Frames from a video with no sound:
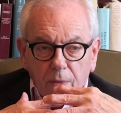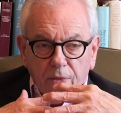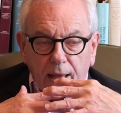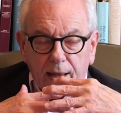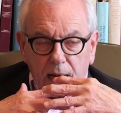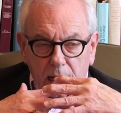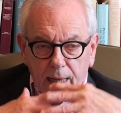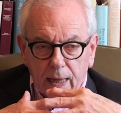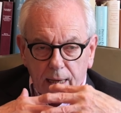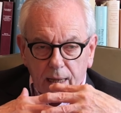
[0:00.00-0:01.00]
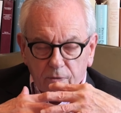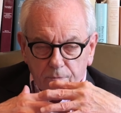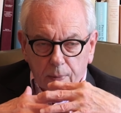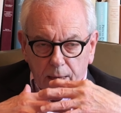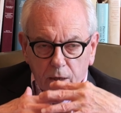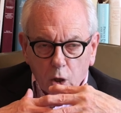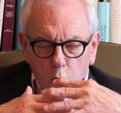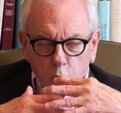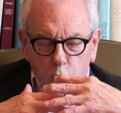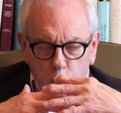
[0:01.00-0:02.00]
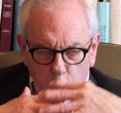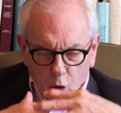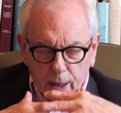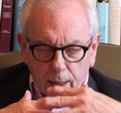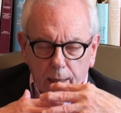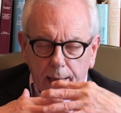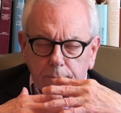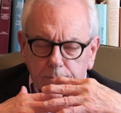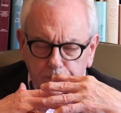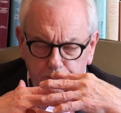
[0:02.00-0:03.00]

They clearly have been shockingly